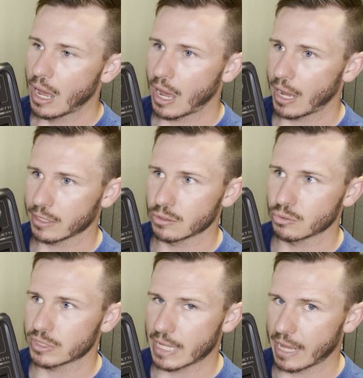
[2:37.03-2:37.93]
I
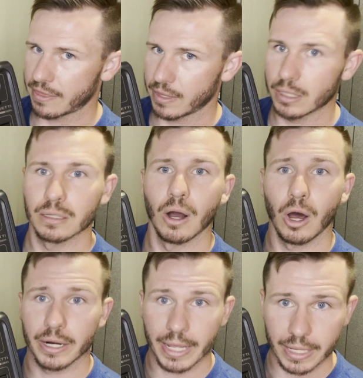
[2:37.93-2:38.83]
use that thing
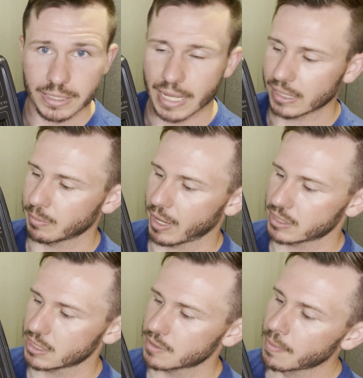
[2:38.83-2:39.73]
on a daily
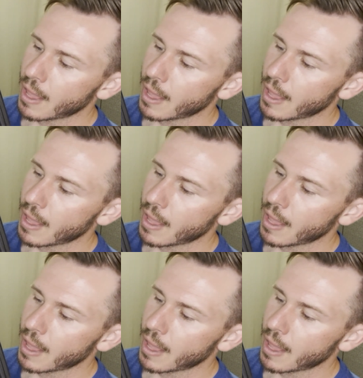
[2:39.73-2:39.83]
basis.